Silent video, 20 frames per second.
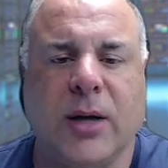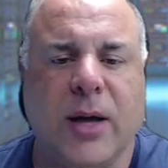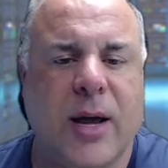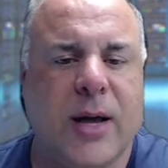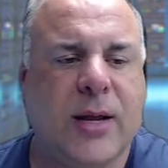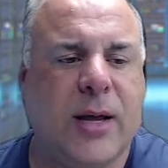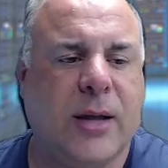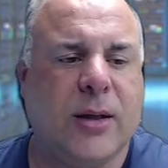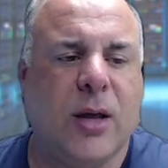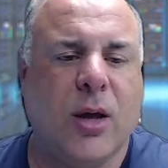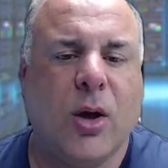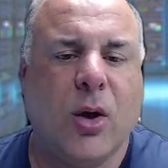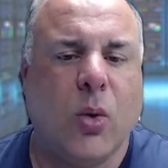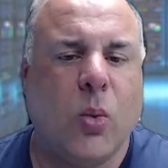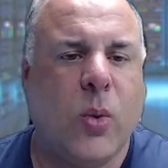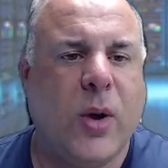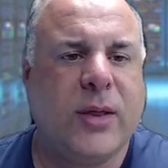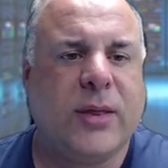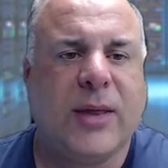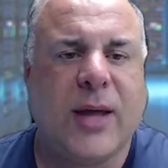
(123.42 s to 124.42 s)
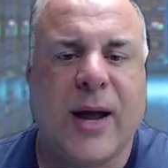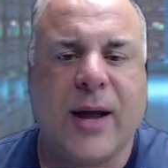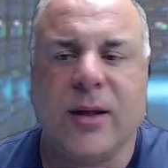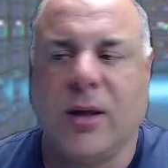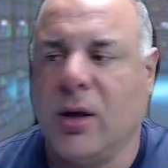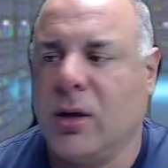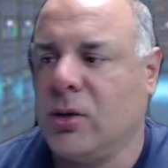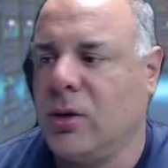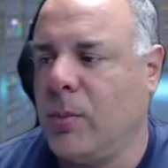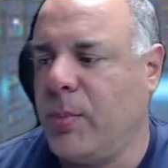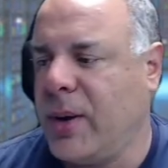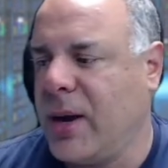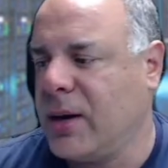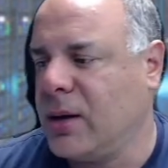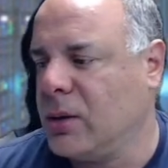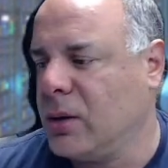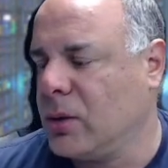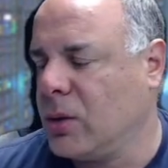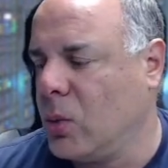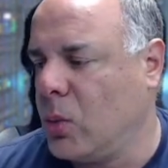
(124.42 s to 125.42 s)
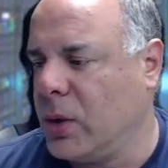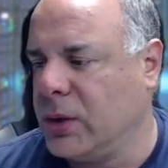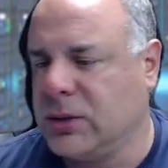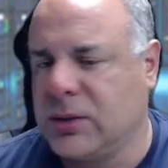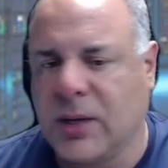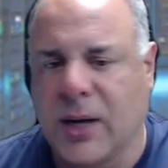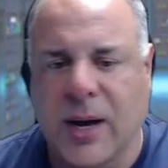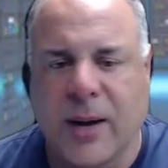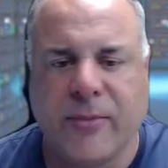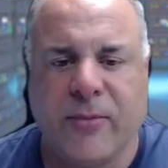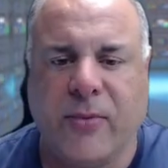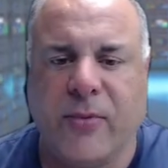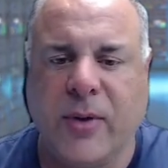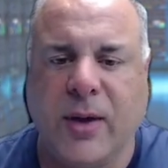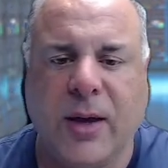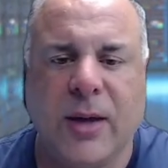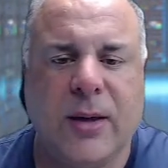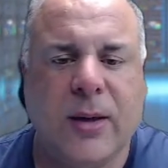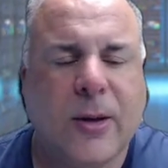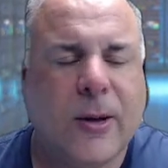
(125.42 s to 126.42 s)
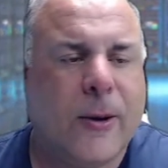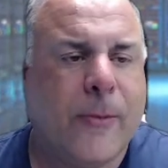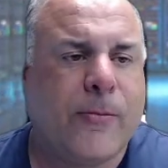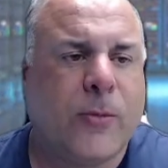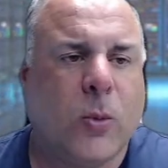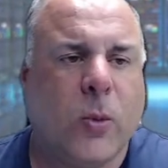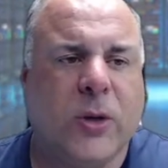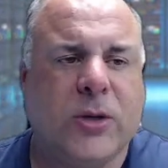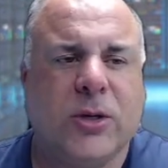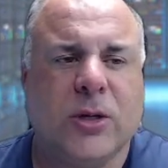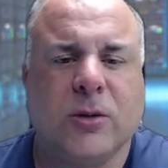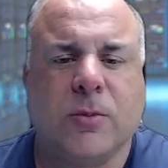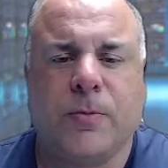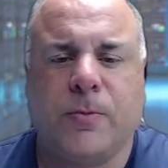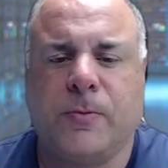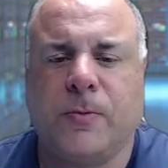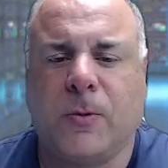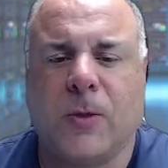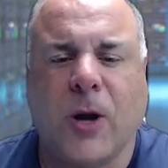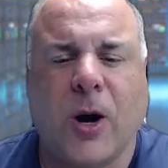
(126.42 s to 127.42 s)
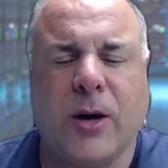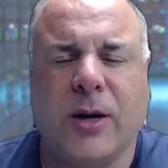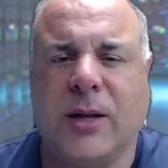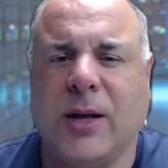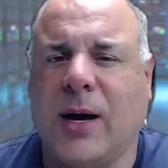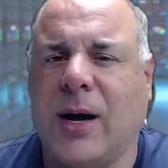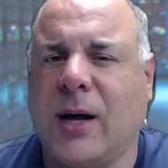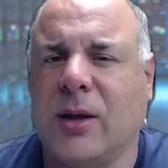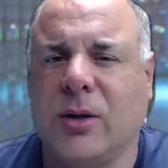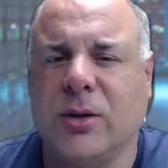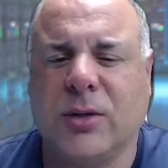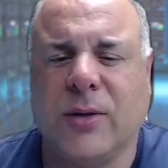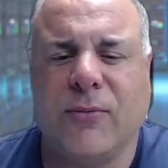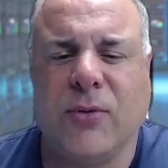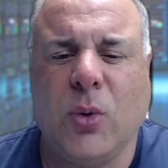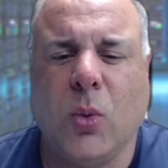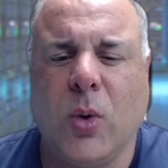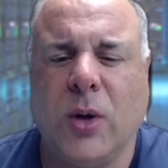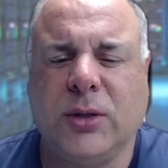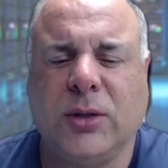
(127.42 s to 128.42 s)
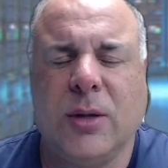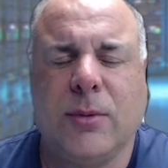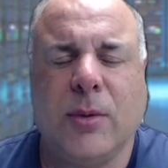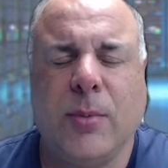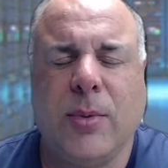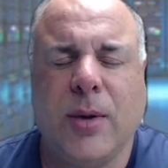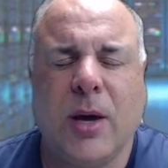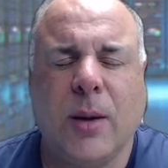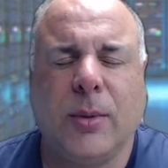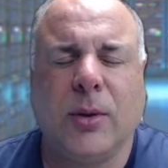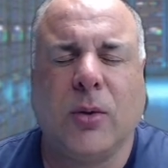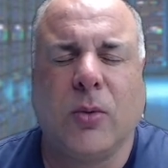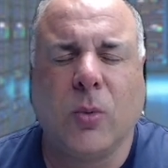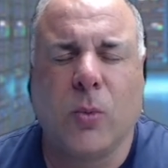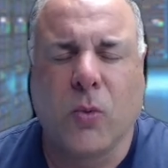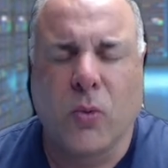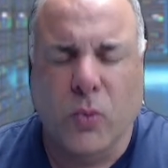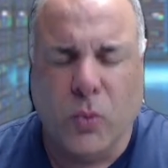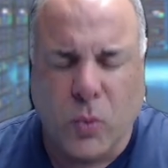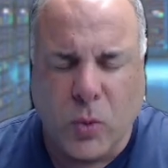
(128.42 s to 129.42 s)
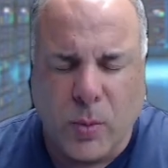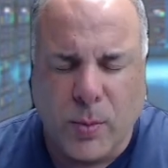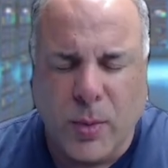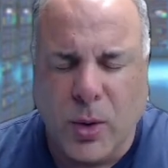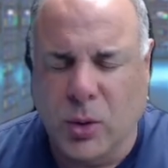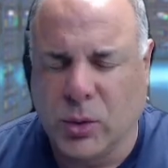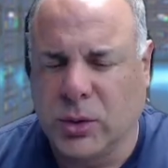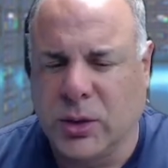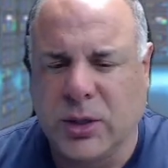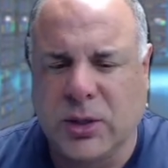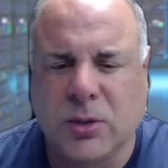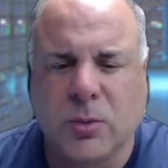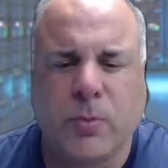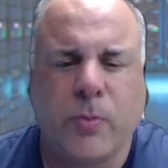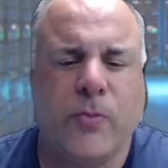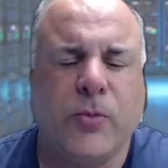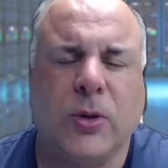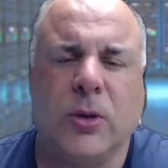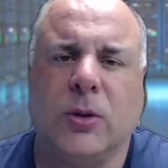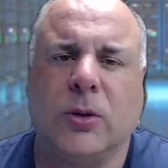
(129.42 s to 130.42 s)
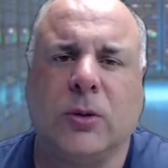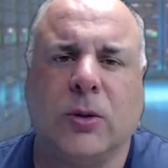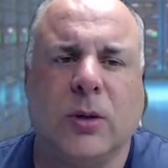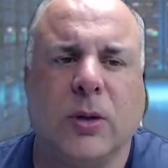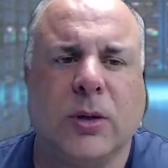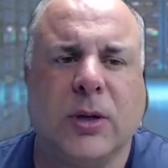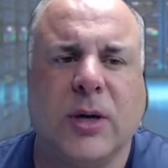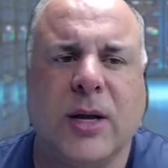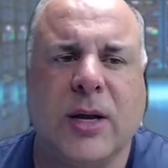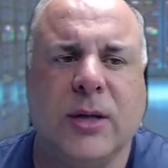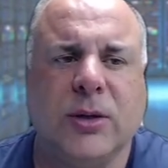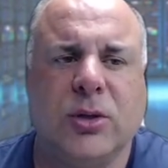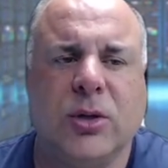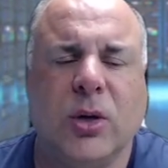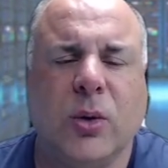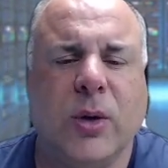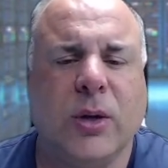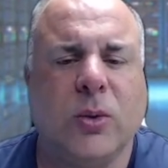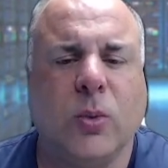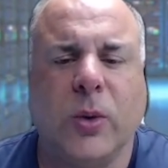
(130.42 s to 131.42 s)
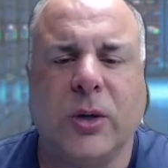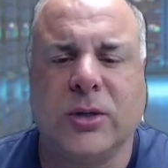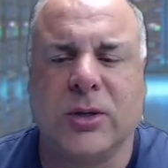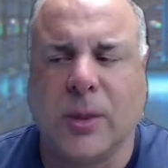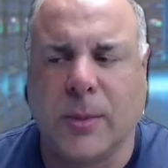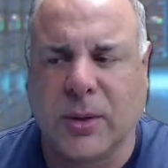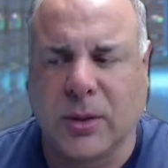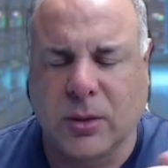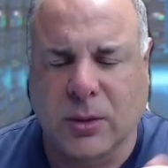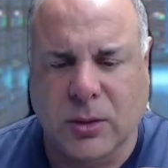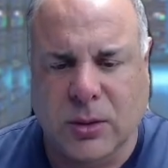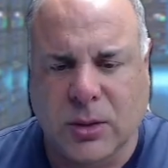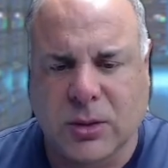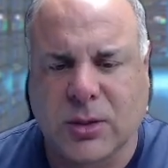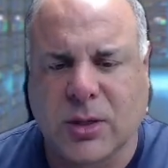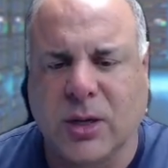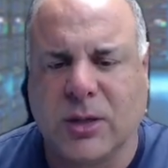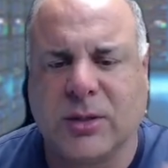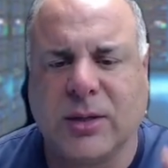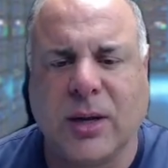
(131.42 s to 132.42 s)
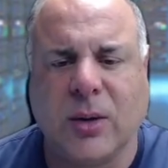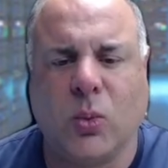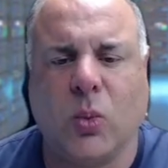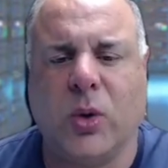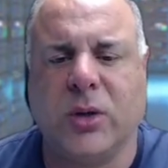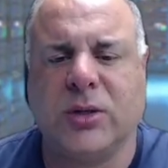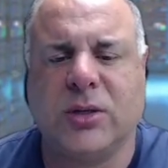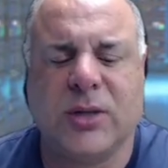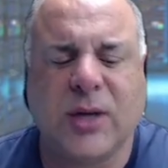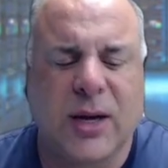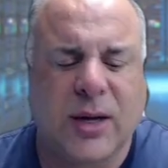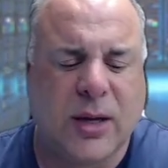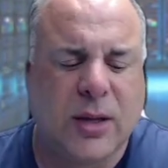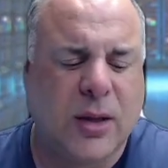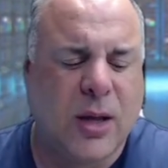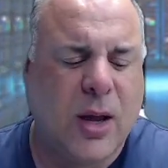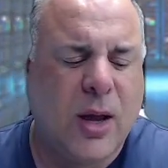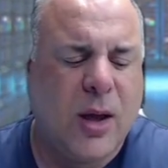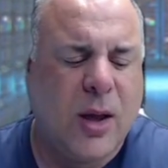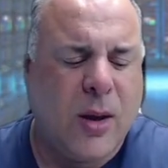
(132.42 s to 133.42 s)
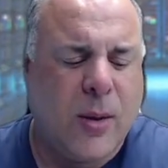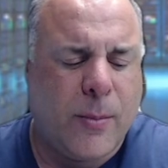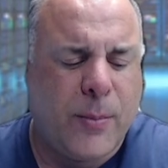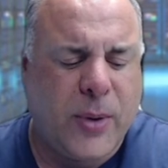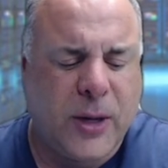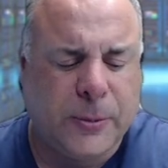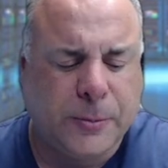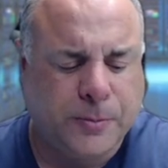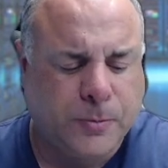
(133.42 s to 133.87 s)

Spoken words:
And then with that, you paid a little one-time fee, which is $30 if you want them to be able to remotely get into it, which I'm going to discuss that in 1 second. But